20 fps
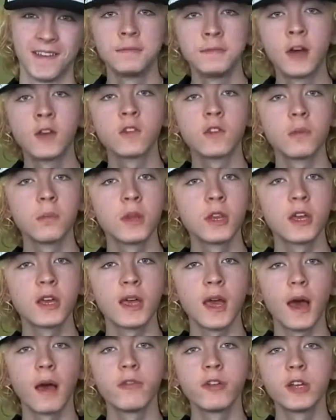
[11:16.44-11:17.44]
Some of the
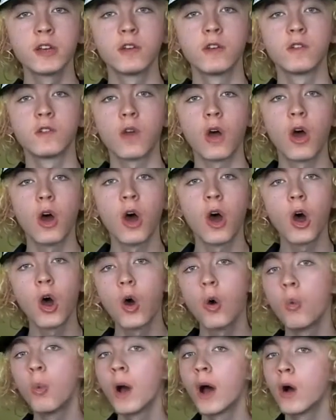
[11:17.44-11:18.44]
characters are
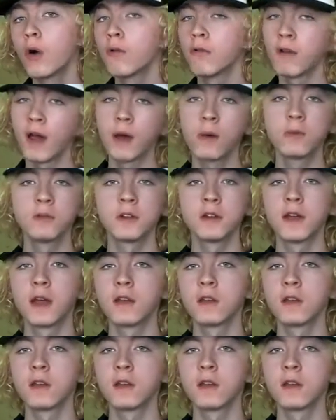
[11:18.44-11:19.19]
well-rounded and